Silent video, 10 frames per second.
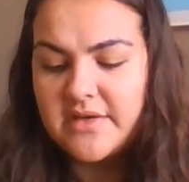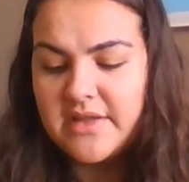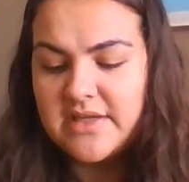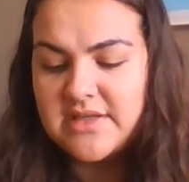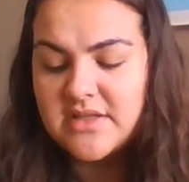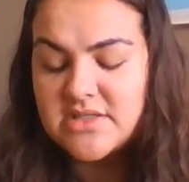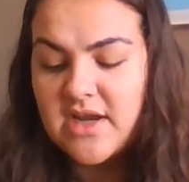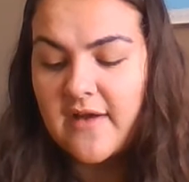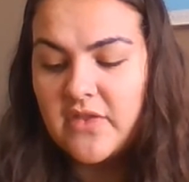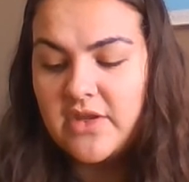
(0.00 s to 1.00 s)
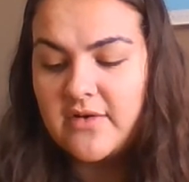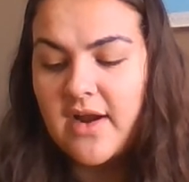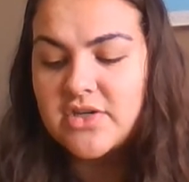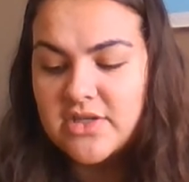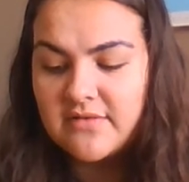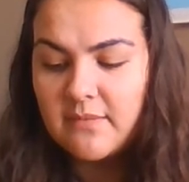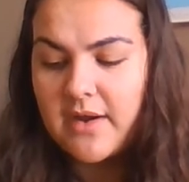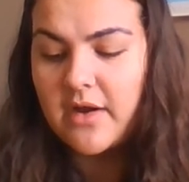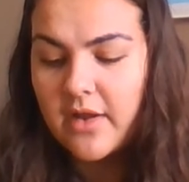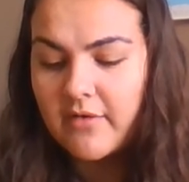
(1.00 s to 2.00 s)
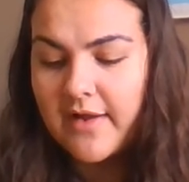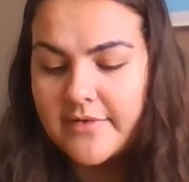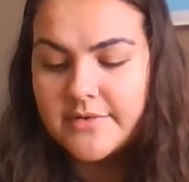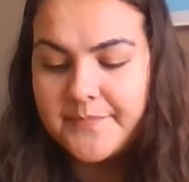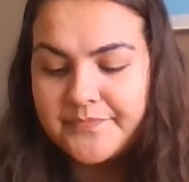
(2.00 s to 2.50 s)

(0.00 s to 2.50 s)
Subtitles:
and they danced off in the direction of the merry-go-round,